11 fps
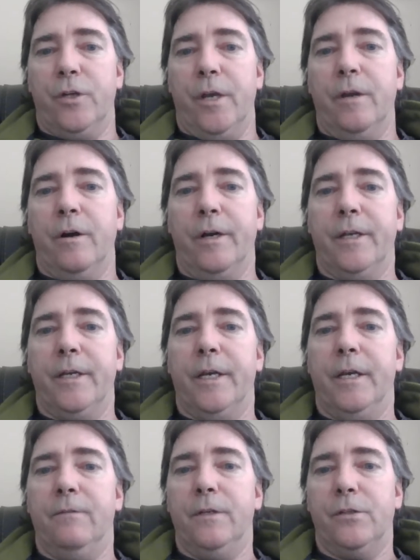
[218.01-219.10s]

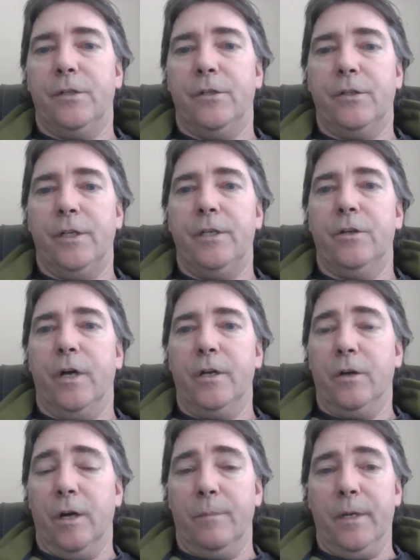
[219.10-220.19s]

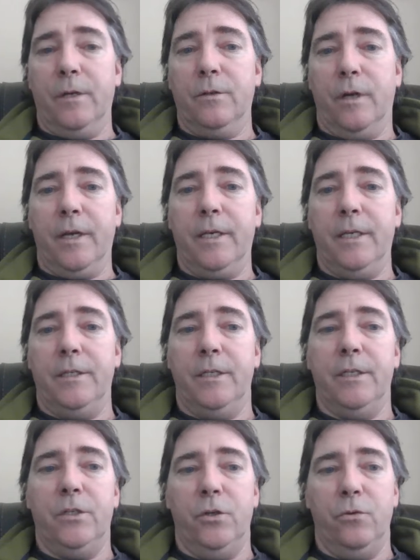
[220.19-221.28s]

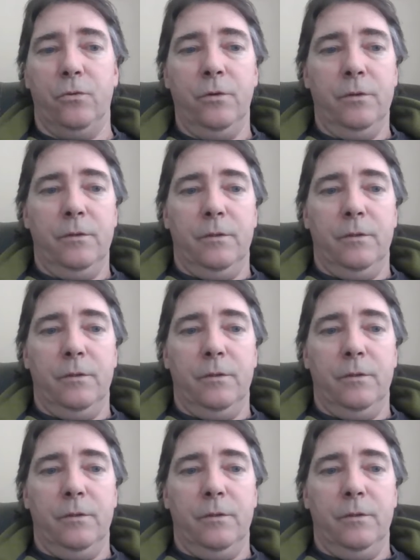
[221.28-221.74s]
jharding@nvcc.comnet.edu.